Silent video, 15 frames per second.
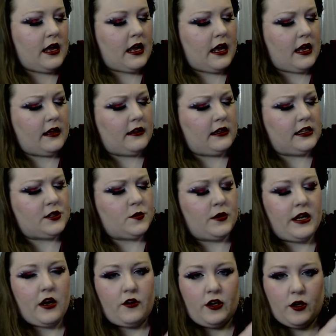And this one
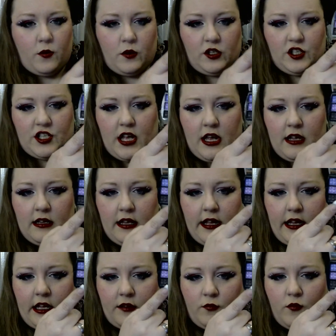down here, which is kind of
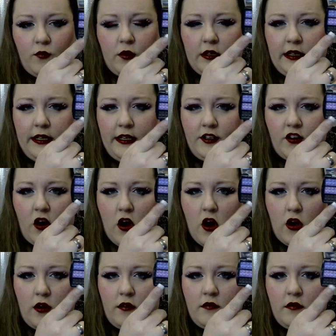like a really dark,